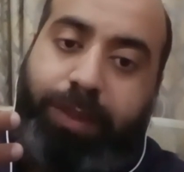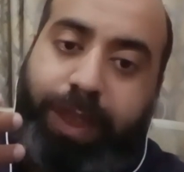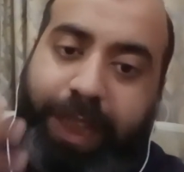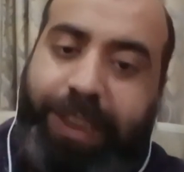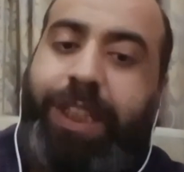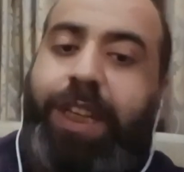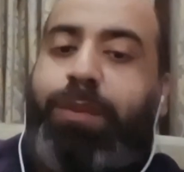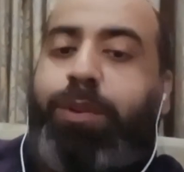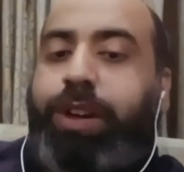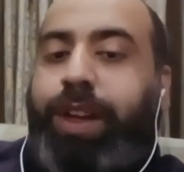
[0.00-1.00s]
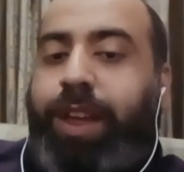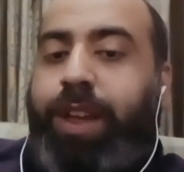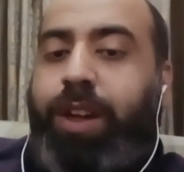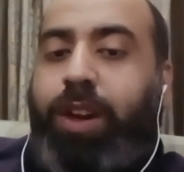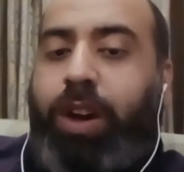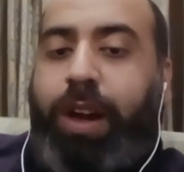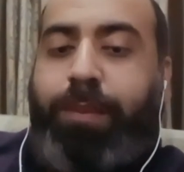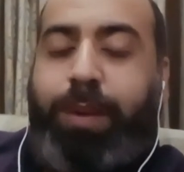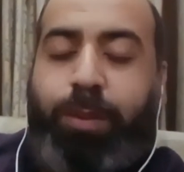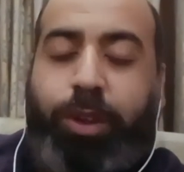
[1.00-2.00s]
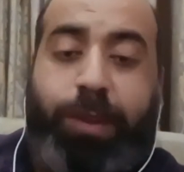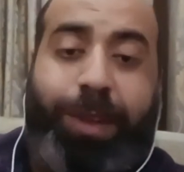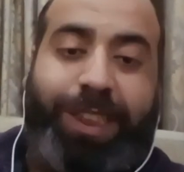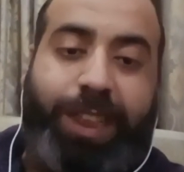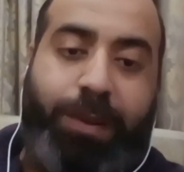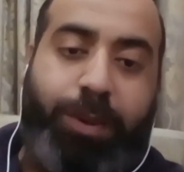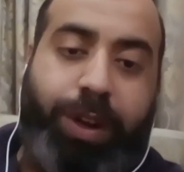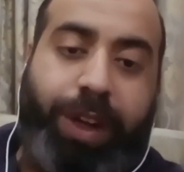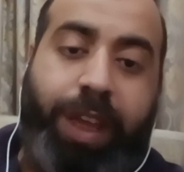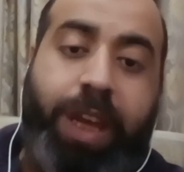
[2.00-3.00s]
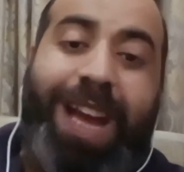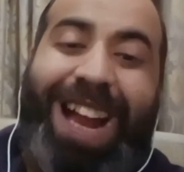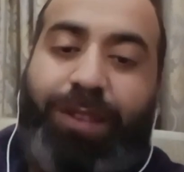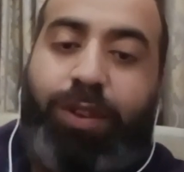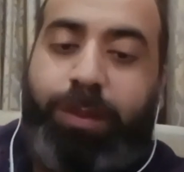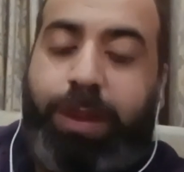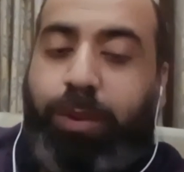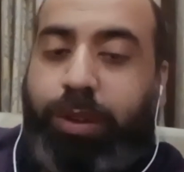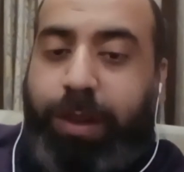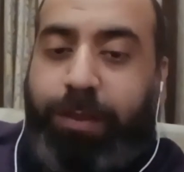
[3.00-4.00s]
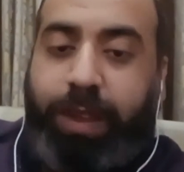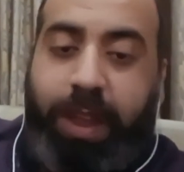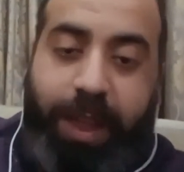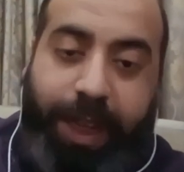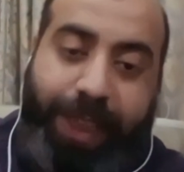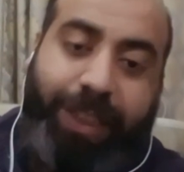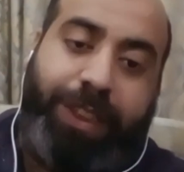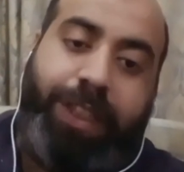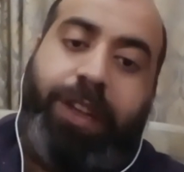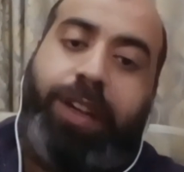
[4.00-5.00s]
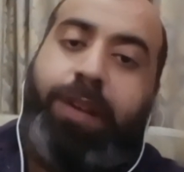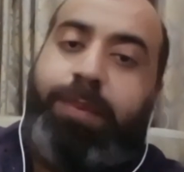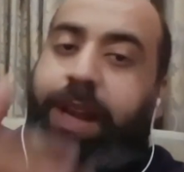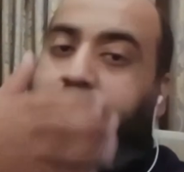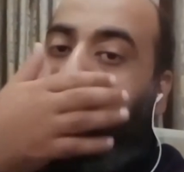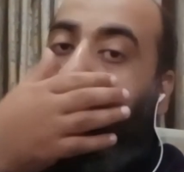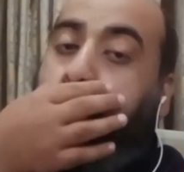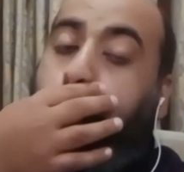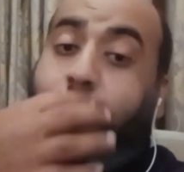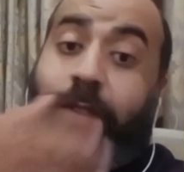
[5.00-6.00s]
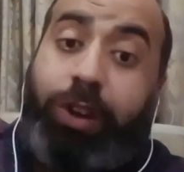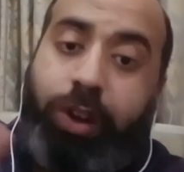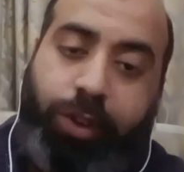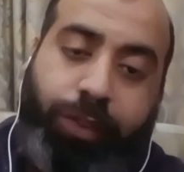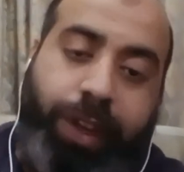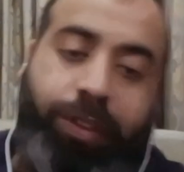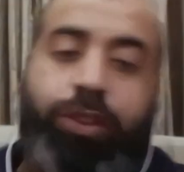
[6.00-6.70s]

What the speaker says: Asian community, Muslim Asian community, and from the Muslims in general in America, they were not willing?